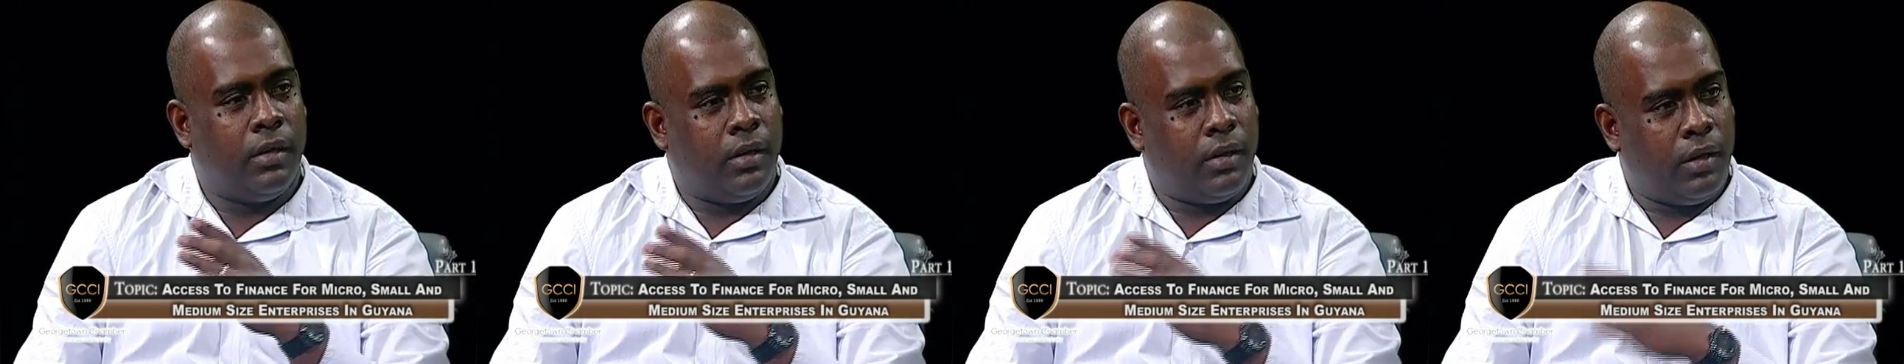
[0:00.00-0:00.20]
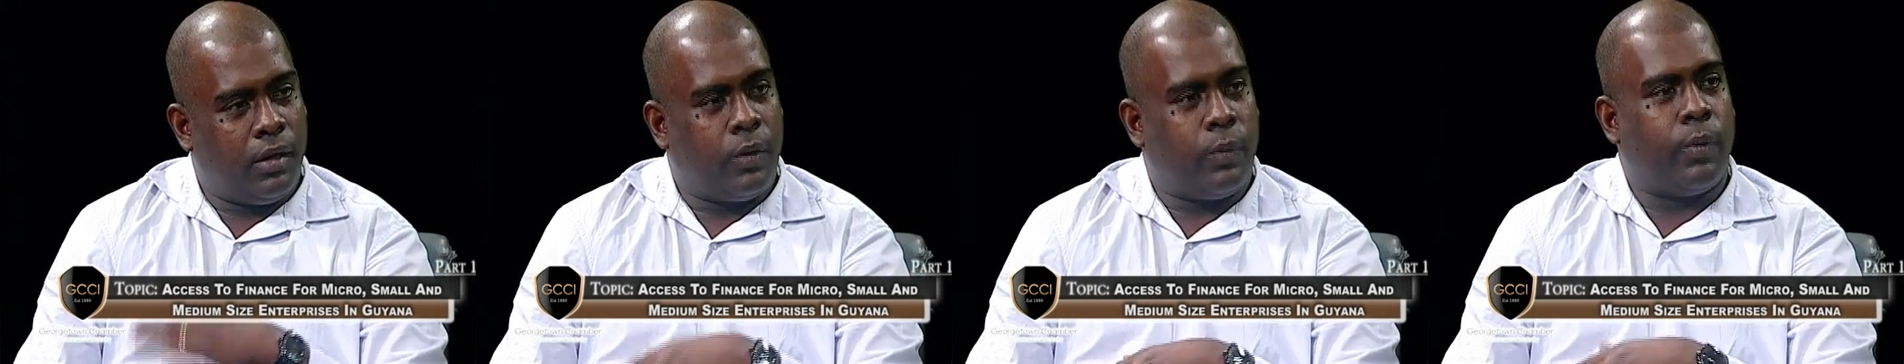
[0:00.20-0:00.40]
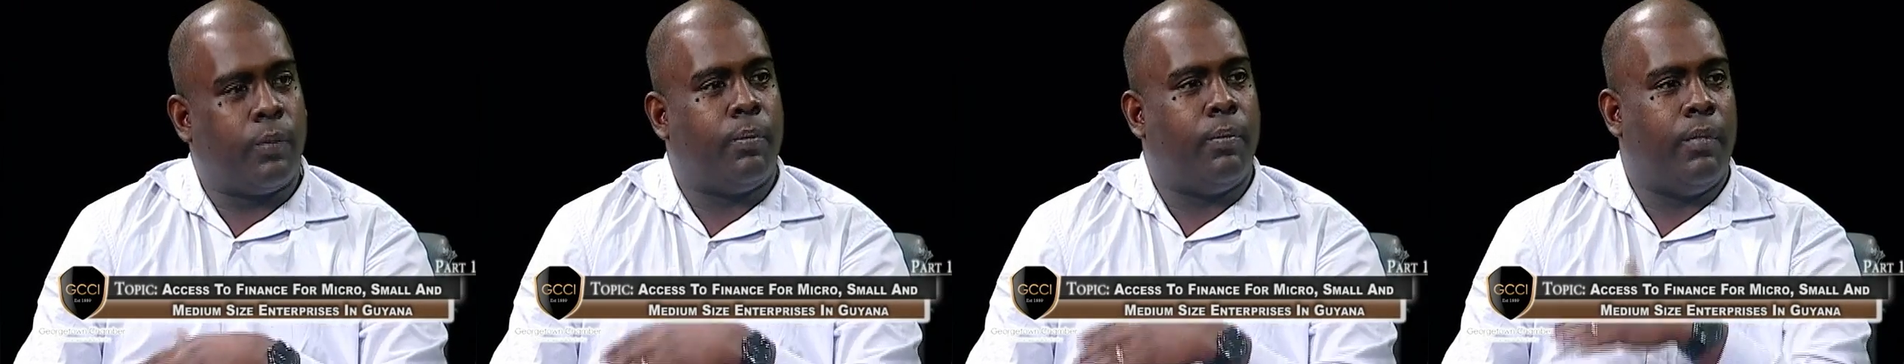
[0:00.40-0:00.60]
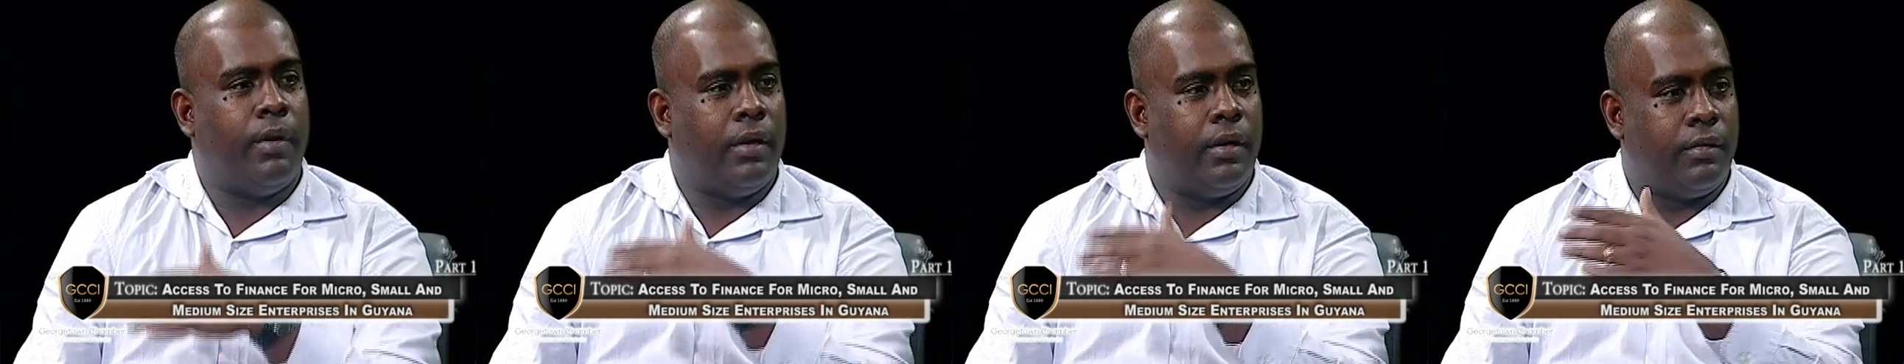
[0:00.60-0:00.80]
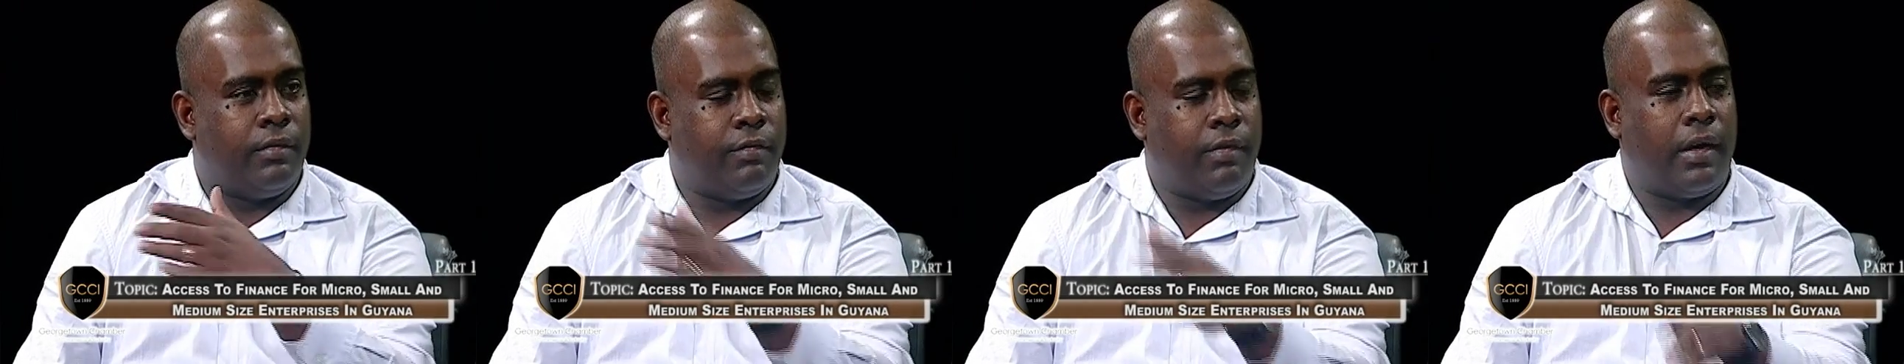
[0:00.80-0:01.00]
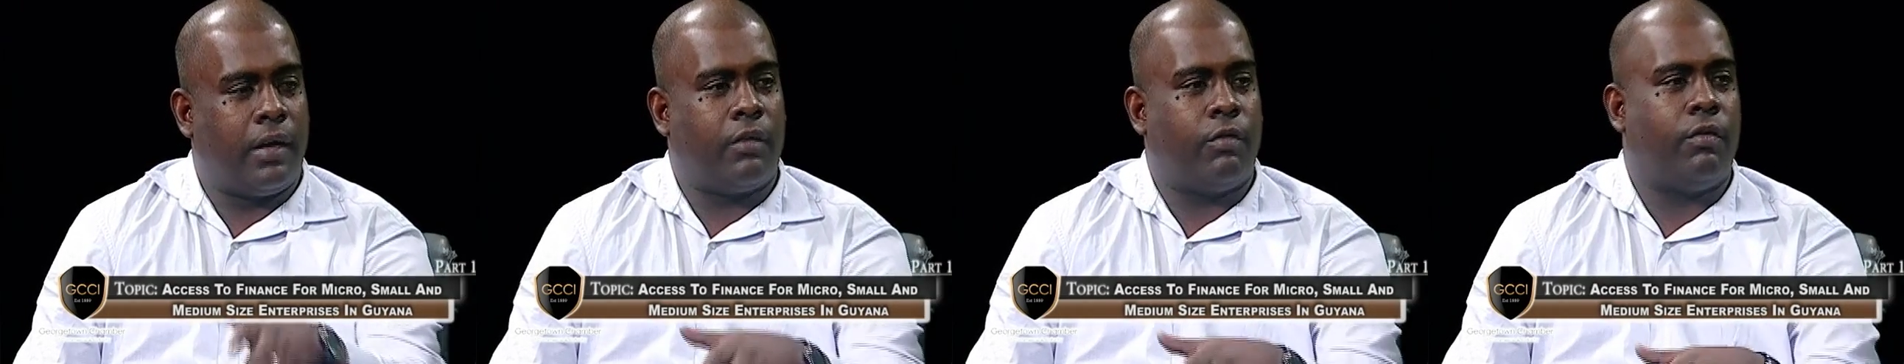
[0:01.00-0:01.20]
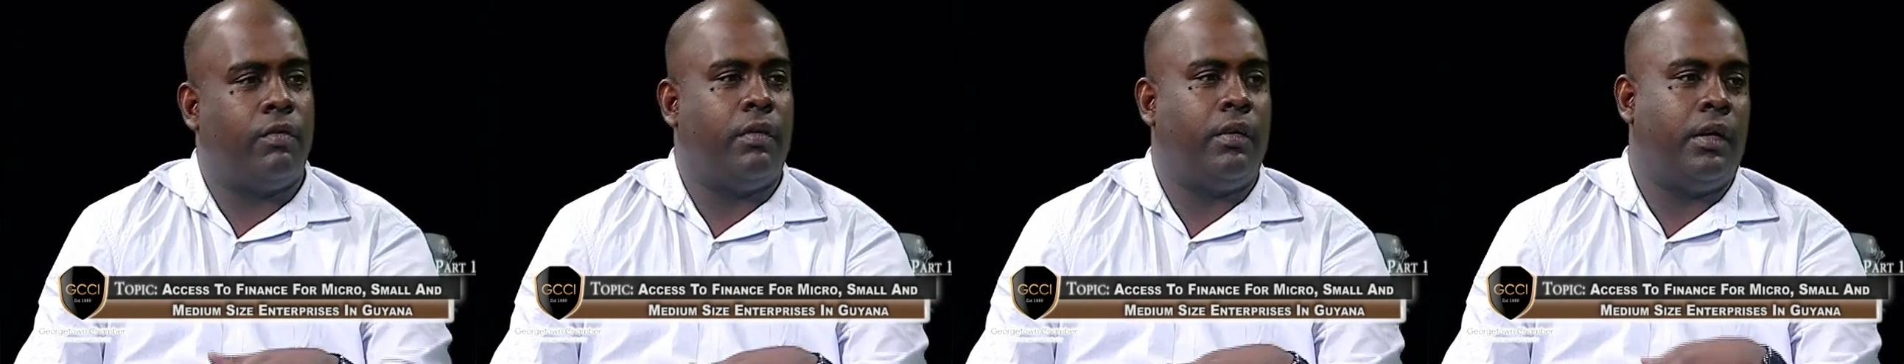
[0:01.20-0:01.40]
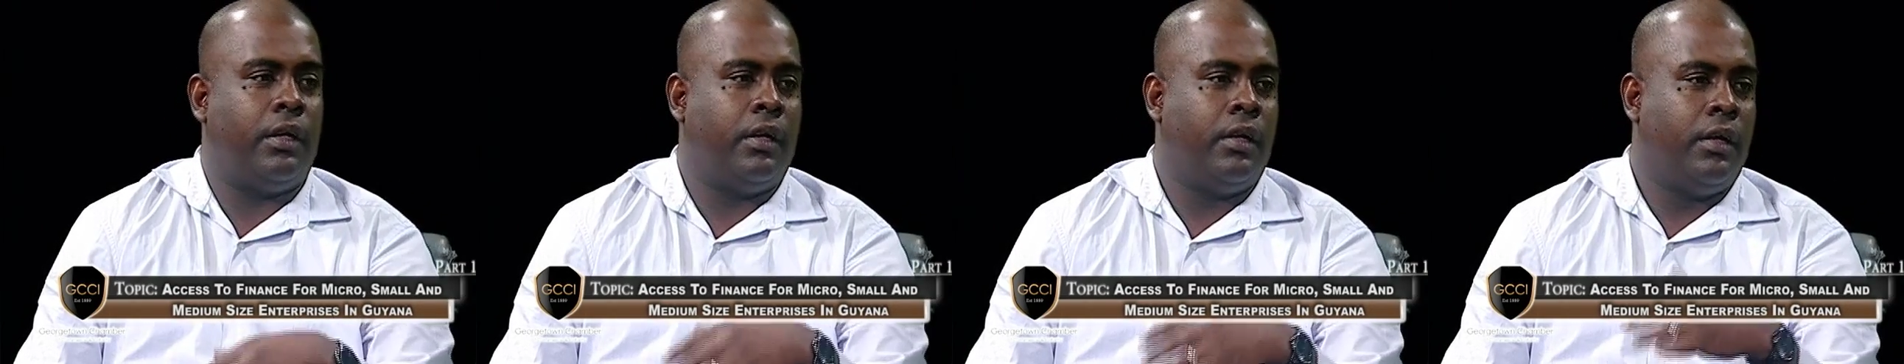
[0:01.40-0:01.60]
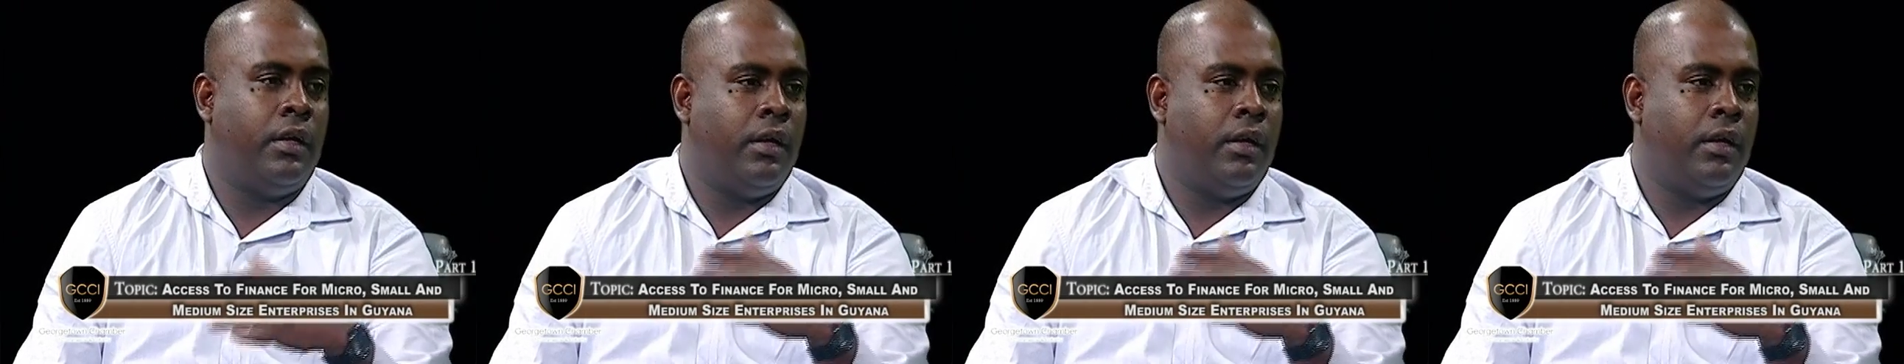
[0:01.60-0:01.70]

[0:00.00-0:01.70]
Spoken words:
equipment, factory,